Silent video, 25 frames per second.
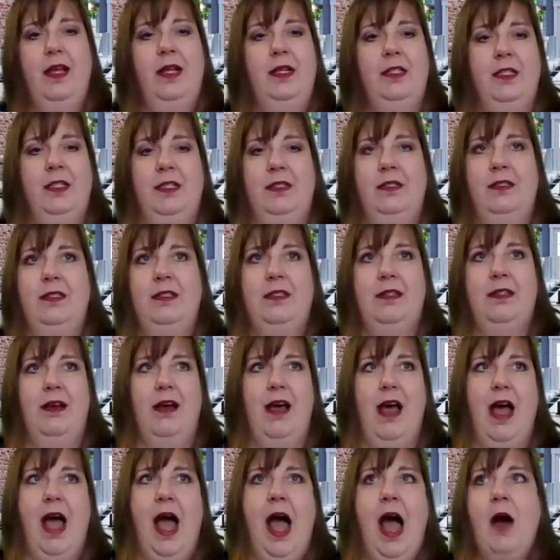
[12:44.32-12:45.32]
It's just
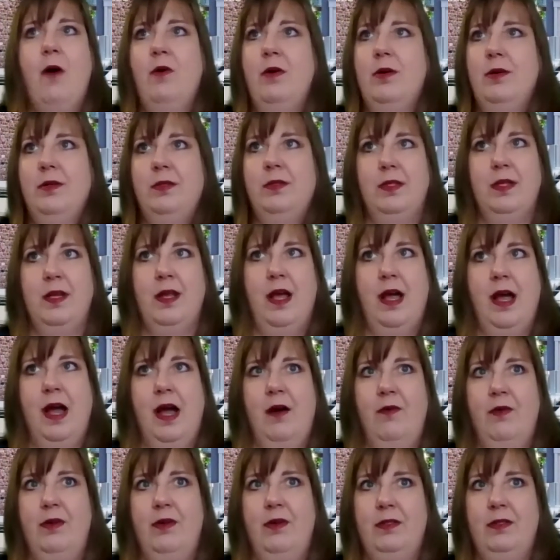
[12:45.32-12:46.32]
hours and
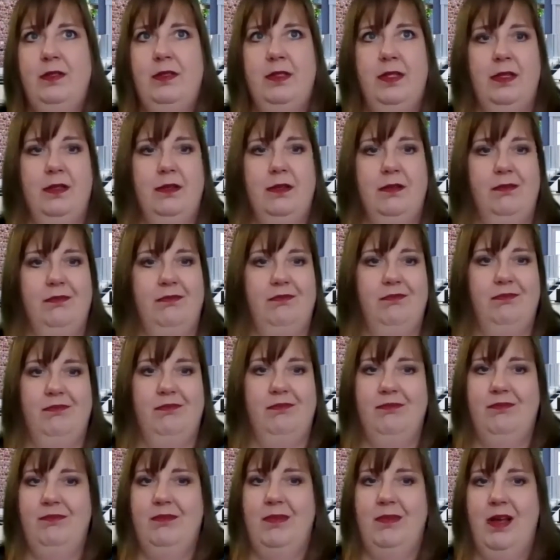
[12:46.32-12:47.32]
hours and
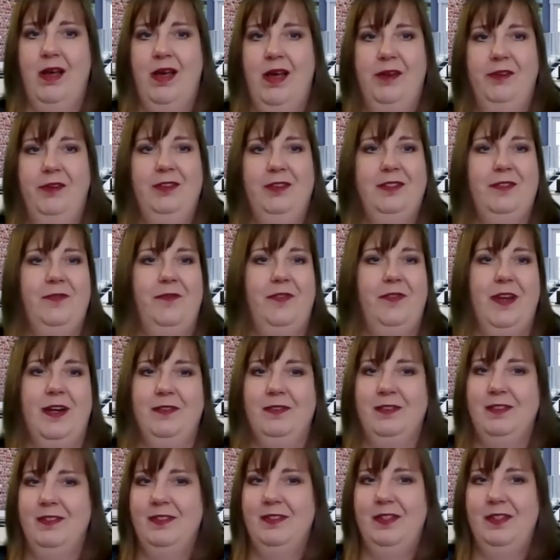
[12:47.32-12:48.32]
hundreds of
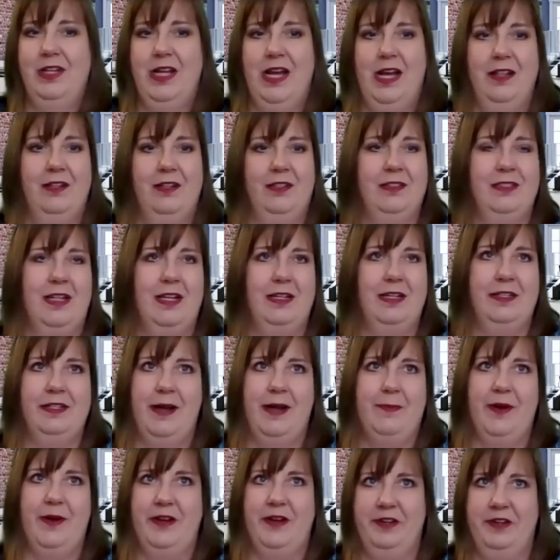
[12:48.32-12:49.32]
thousands of dollars on
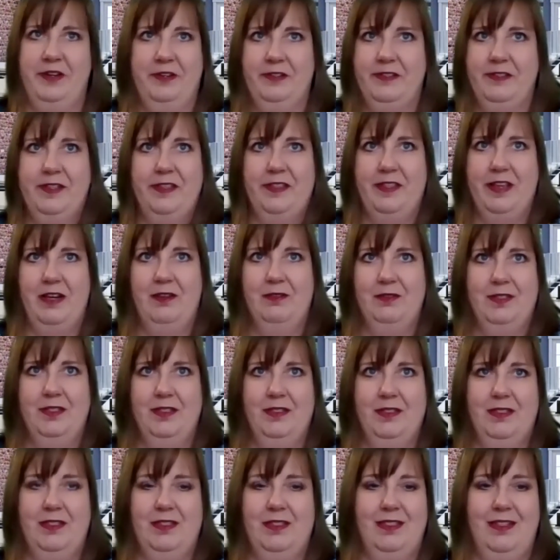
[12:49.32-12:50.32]
top of hundreds of
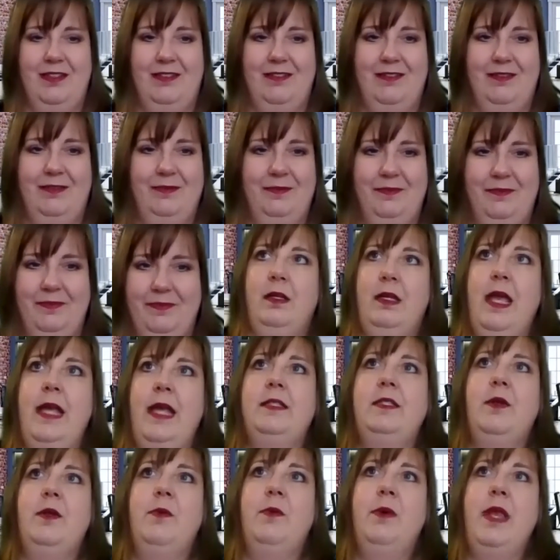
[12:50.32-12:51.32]
thousands.
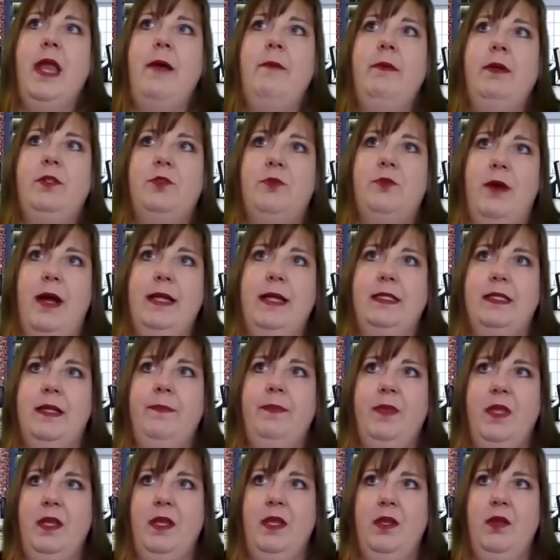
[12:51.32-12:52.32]
So when I would try
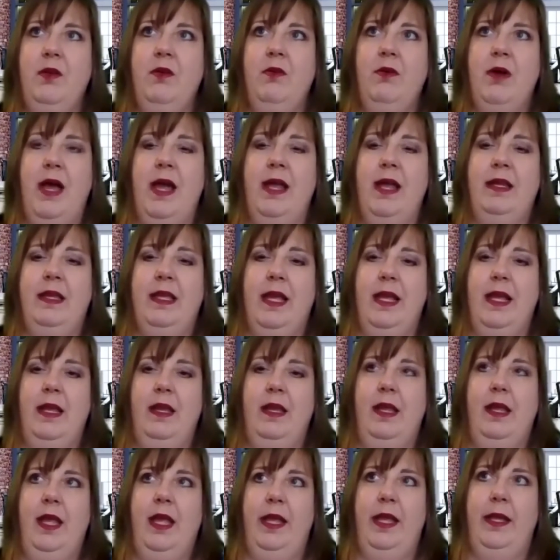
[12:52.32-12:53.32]
something new, I'd
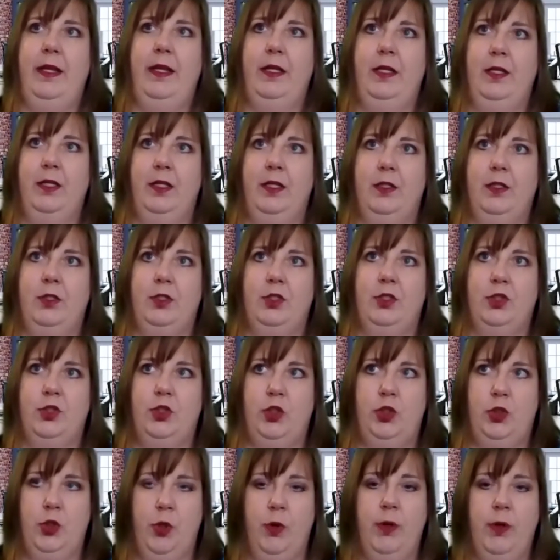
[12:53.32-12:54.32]
get a
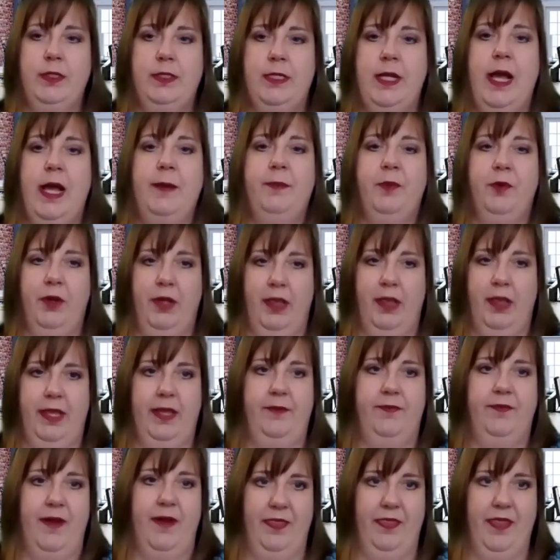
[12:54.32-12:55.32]
short time
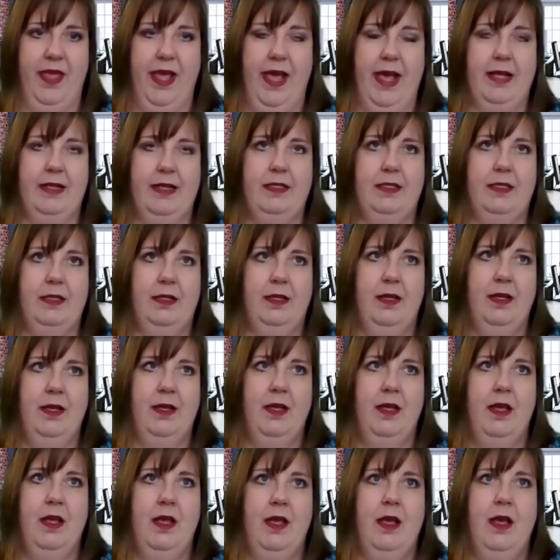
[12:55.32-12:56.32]
relief on
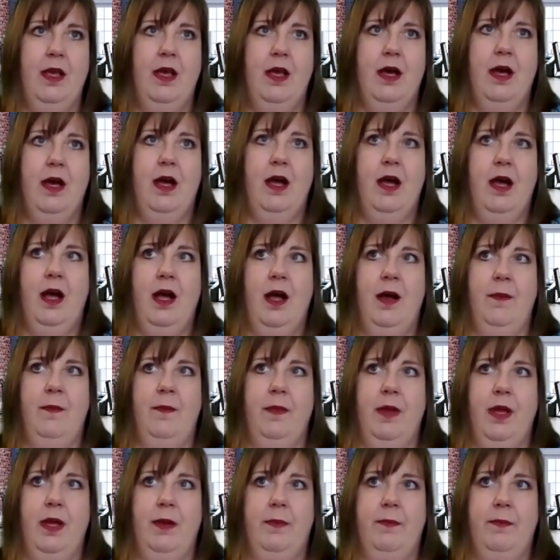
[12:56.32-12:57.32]

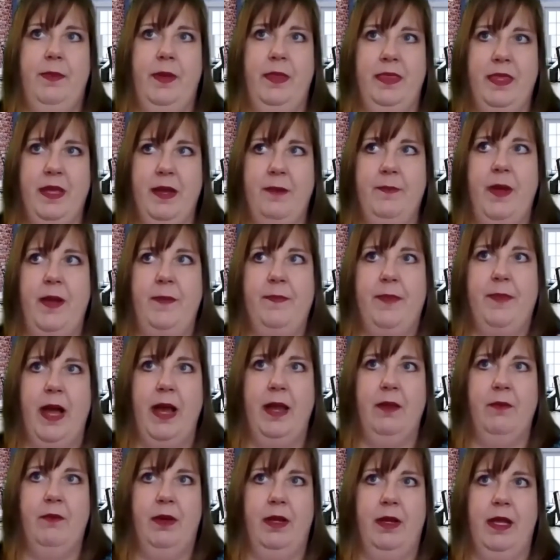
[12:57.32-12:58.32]
that. But then my
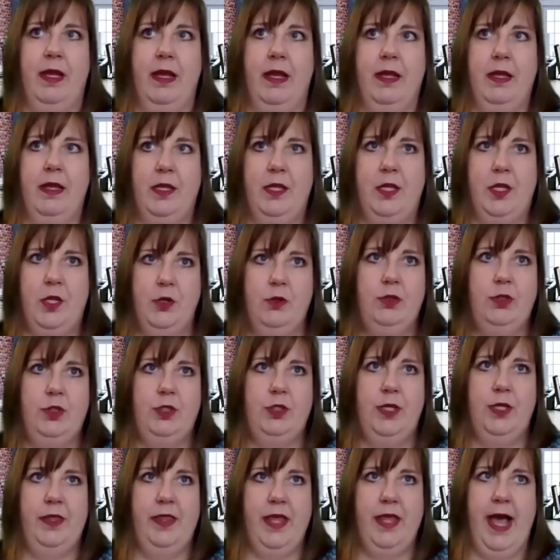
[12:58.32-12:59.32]
body would get
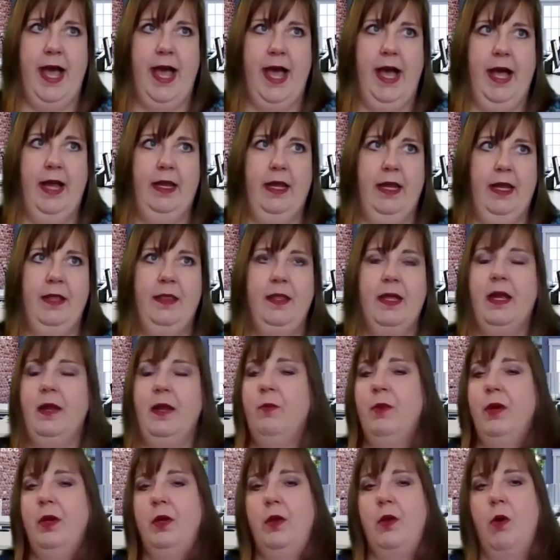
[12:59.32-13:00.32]
used to that and then
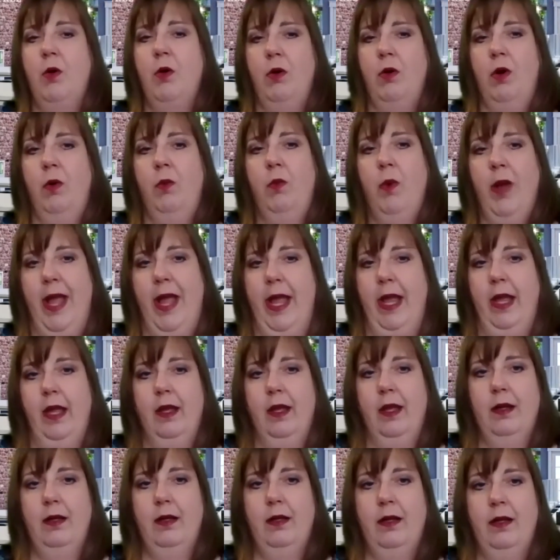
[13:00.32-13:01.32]
it would go away.
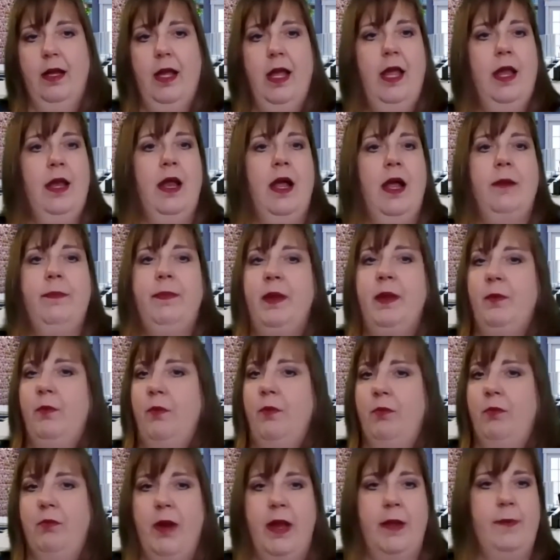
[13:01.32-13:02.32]
And I'd be
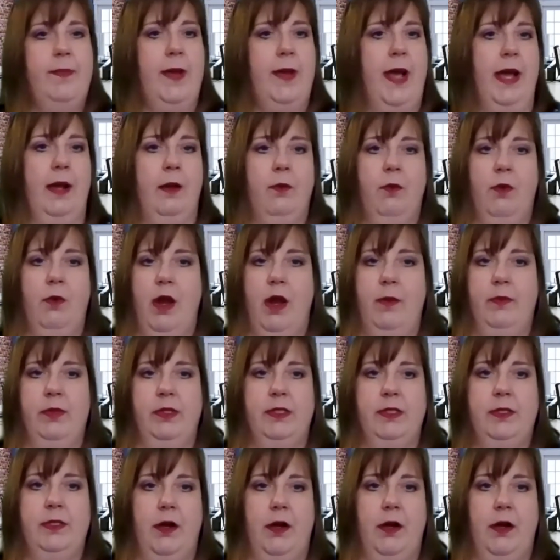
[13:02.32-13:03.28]
right back where I was